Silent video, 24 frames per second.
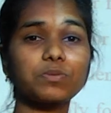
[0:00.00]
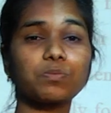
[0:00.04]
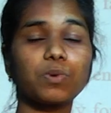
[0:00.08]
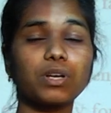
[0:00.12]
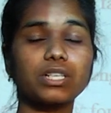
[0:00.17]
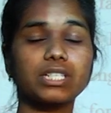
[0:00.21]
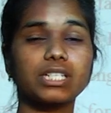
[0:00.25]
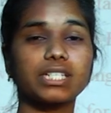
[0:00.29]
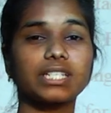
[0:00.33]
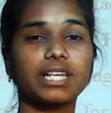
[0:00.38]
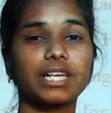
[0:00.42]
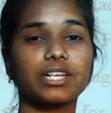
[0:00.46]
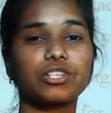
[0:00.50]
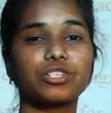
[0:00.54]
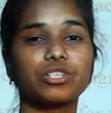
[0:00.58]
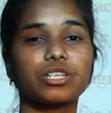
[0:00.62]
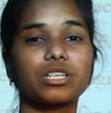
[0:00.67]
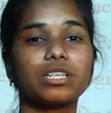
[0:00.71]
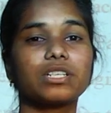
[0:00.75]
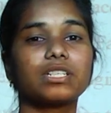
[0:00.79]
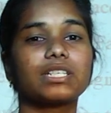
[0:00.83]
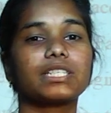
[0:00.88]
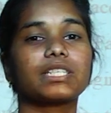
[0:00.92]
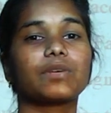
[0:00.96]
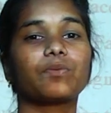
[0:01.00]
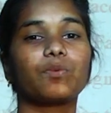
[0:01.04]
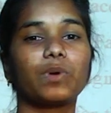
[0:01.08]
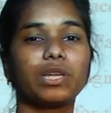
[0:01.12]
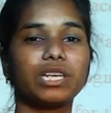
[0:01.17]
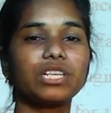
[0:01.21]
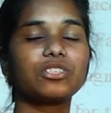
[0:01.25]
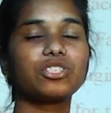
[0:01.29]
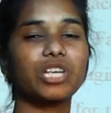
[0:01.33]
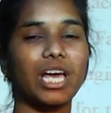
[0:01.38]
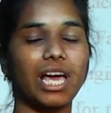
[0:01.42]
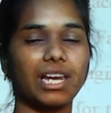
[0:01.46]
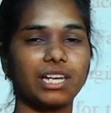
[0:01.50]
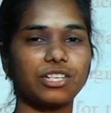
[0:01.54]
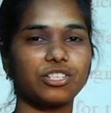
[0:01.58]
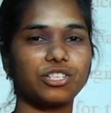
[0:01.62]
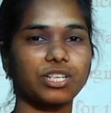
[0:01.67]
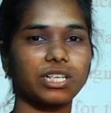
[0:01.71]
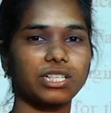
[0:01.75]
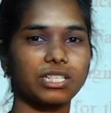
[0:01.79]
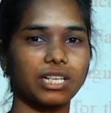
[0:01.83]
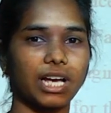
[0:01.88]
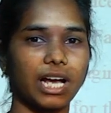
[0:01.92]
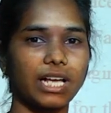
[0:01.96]
mask detection is a very
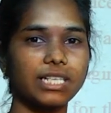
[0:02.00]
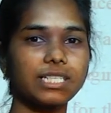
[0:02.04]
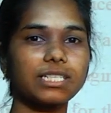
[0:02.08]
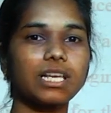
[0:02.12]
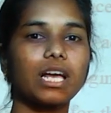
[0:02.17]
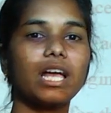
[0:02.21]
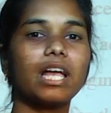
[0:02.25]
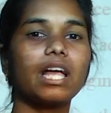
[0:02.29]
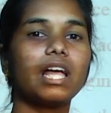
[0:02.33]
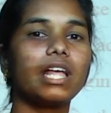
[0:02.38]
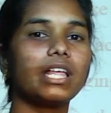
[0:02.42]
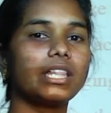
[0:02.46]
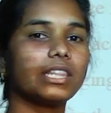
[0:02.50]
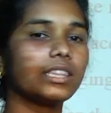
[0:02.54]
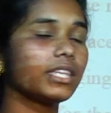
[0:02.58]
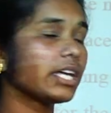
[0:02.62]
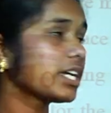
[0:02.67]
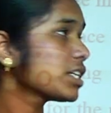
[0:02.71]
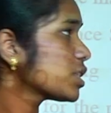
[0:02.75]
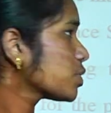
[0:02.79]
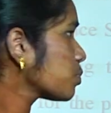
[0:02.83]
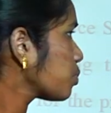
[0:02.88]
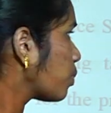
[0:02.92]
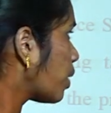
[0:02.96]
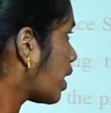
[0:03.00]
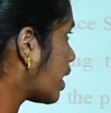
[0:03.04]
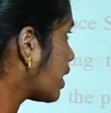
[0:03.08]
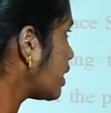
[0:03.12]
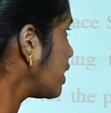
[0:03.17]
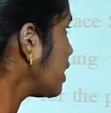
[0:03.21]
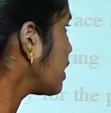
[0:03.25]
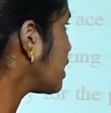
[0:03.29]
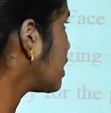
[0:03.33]
challenging task. That's why